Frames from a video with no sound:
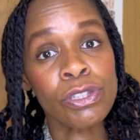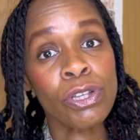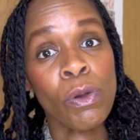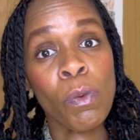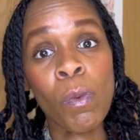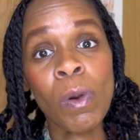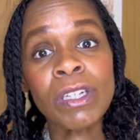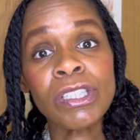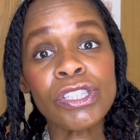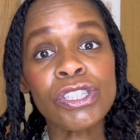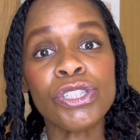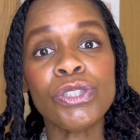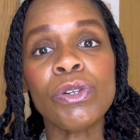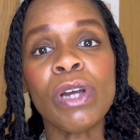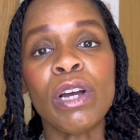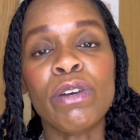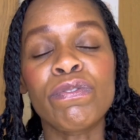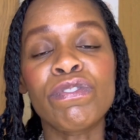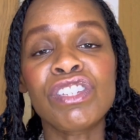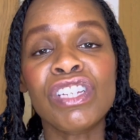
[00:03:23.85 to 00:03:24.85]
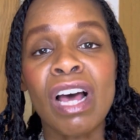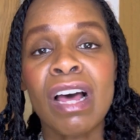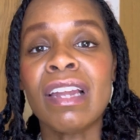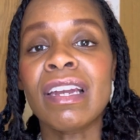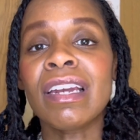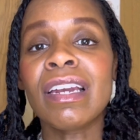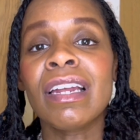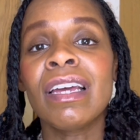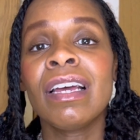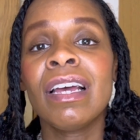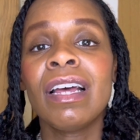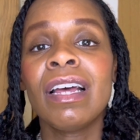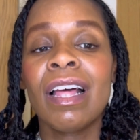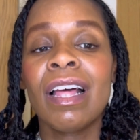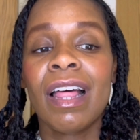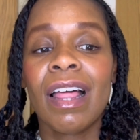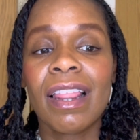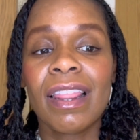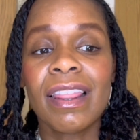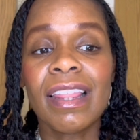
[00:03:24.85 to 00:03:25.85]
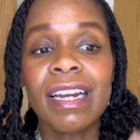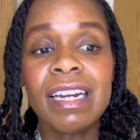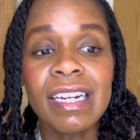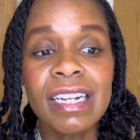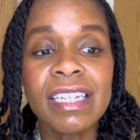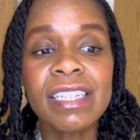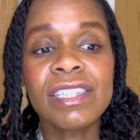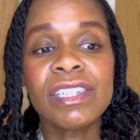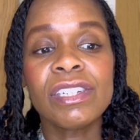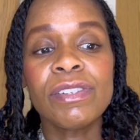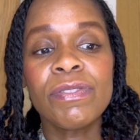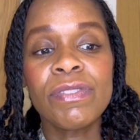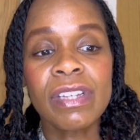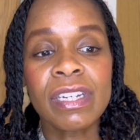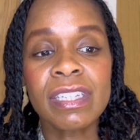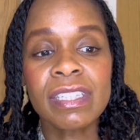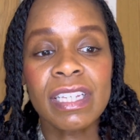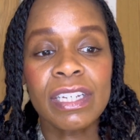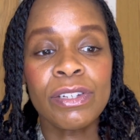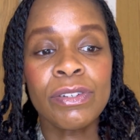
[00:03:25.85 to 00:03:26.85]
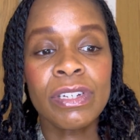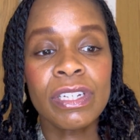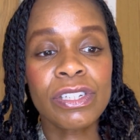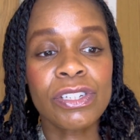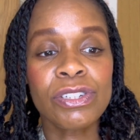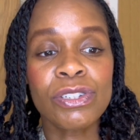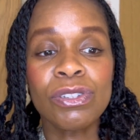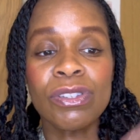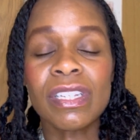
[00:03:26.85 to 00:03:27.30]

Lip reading: So once you have done the list of things that you need to do,